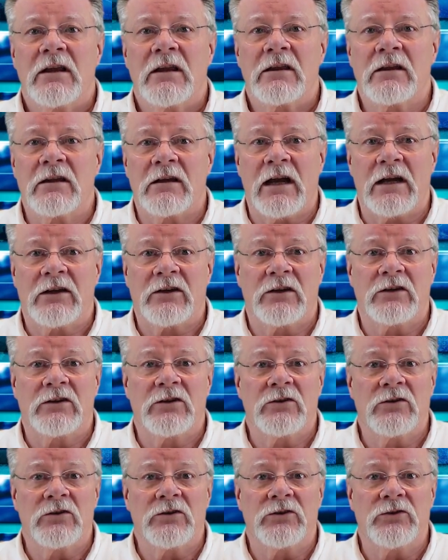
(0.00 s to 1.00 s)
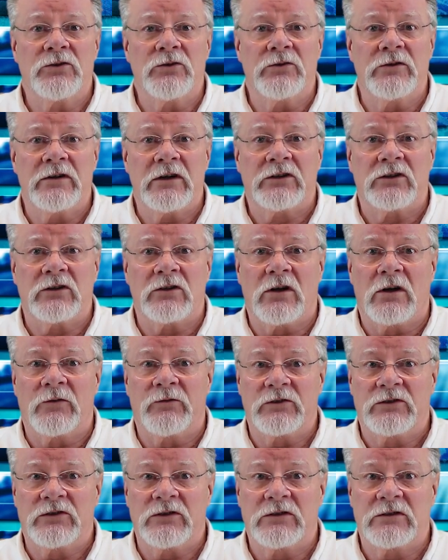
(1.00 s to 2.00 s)
The letter to the judicial
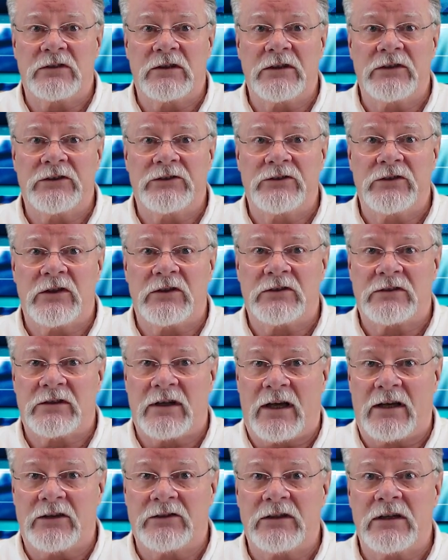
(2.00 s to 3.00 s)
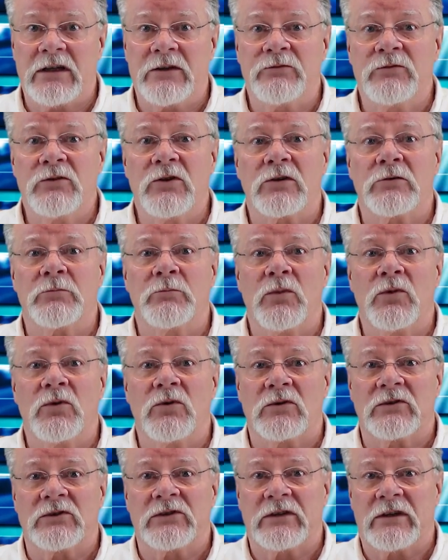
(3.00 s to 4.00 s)
officers is just as, if not
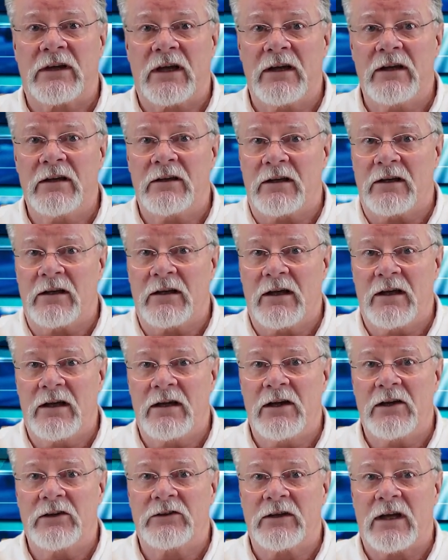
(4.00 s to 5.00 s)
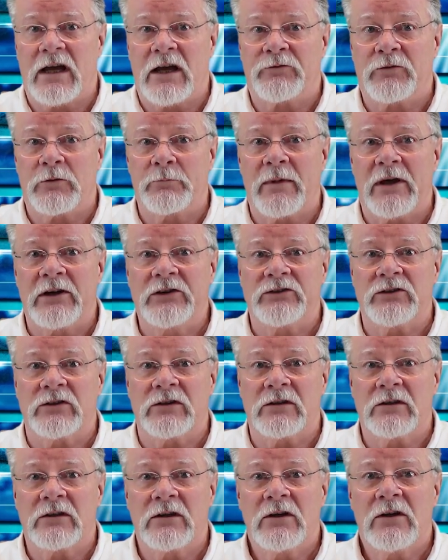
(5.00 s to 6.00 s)
more, scathing in its
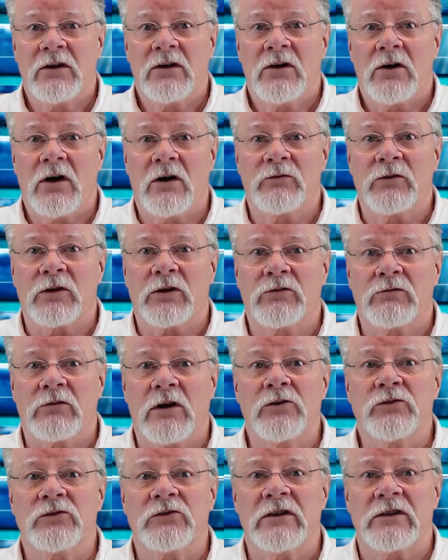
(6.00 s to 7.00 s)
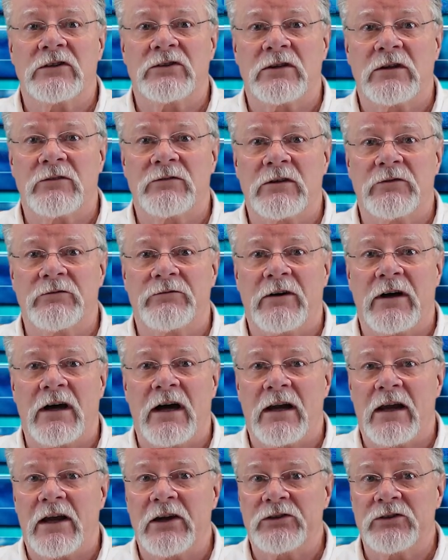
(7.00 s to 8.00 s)
affirmation of the grossness of the
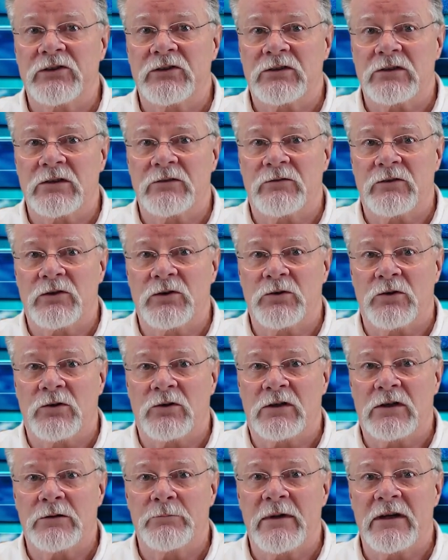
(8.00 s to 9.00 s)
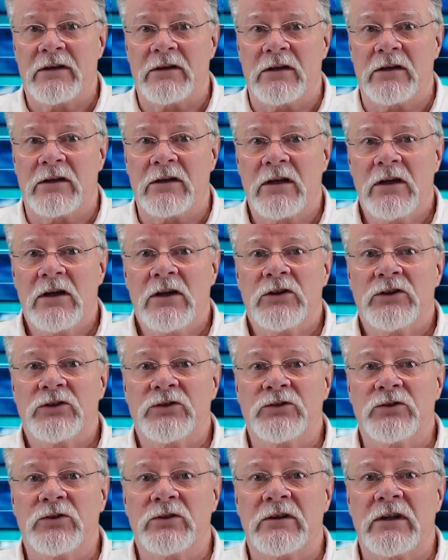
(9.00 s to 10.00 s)
violations of law committed
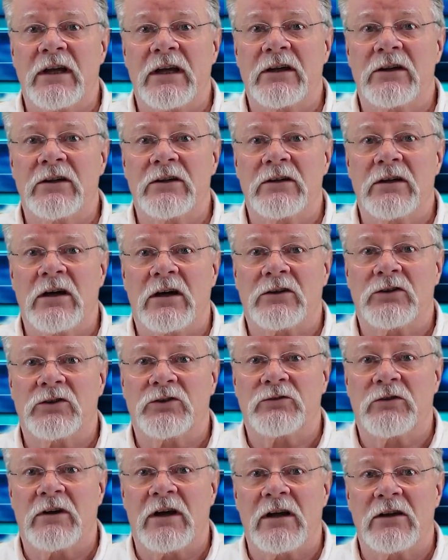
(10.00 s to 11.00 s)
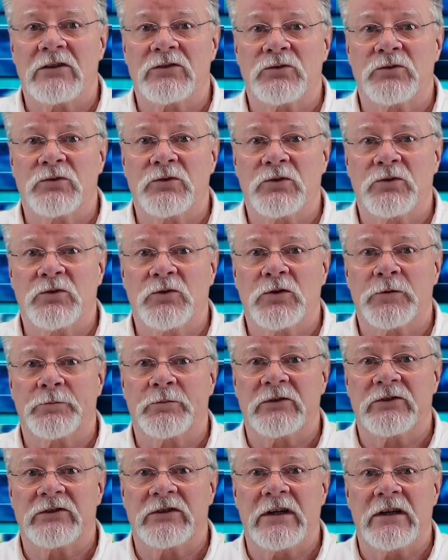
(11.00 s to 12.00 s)
should they conduct trials or court
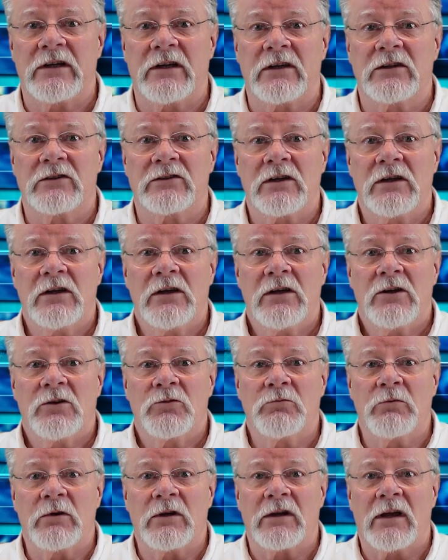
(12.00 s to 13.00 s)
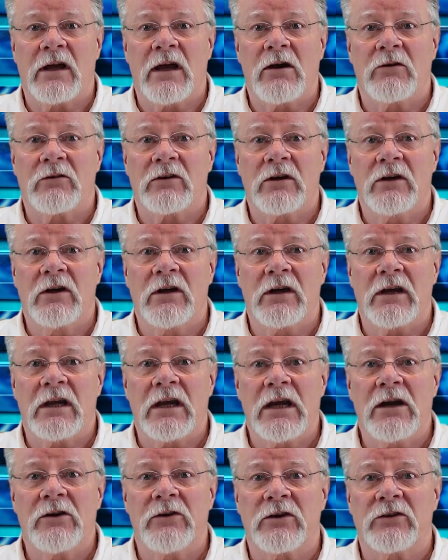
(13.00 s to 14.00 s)
proceedings without
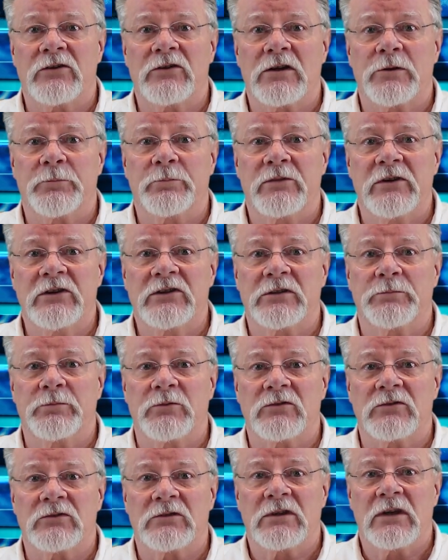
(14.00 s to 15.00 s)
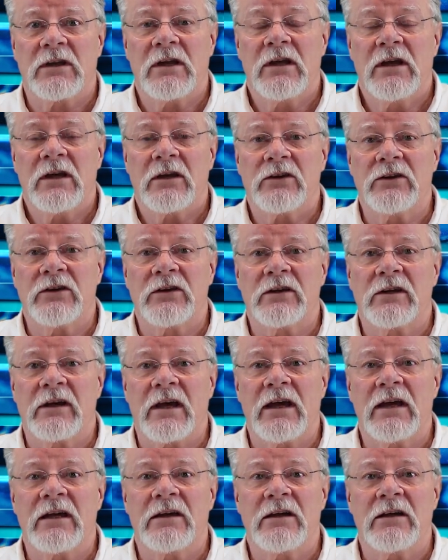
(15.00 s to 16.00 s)
adhering to the principles
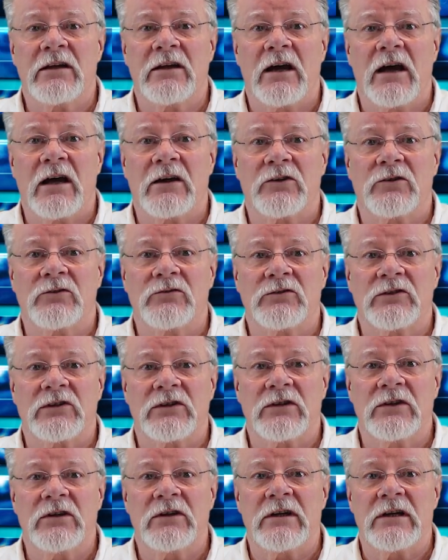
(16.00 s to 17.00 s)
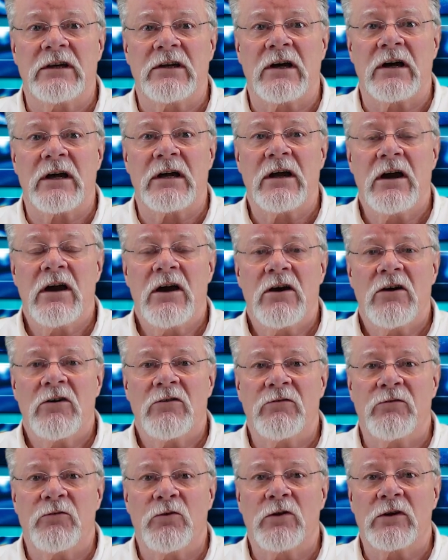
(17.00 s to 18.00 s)
contained in Articles 39,
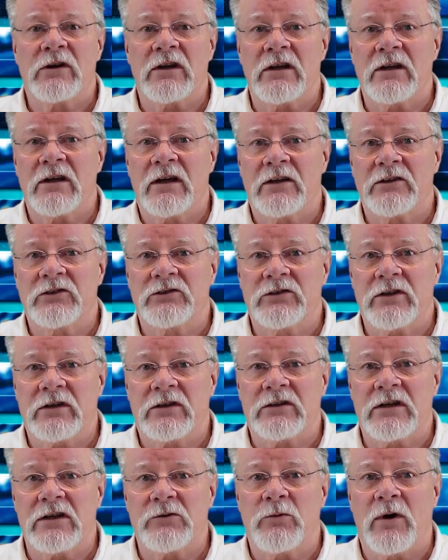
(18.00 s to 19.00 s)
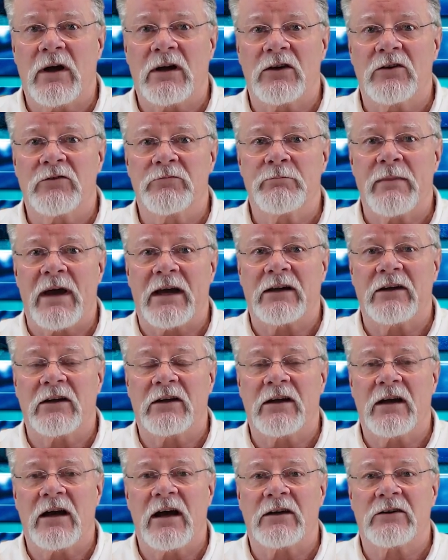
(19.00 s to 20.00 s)
40 and 61 of Magna
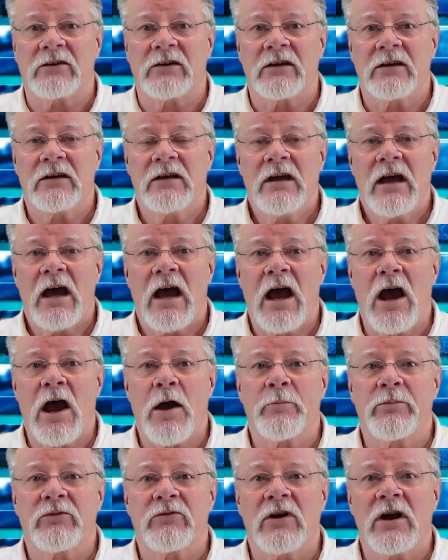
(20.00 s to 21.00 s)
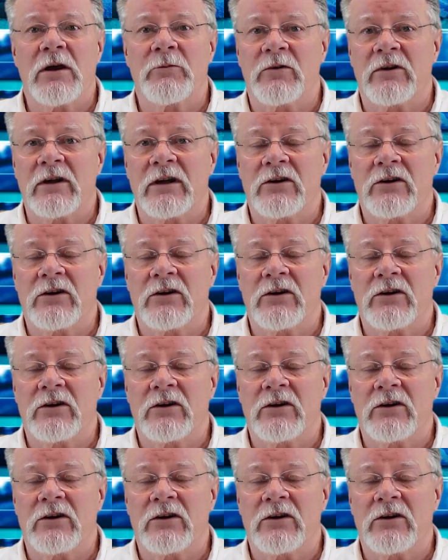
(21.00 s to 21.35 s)
Carta, our primary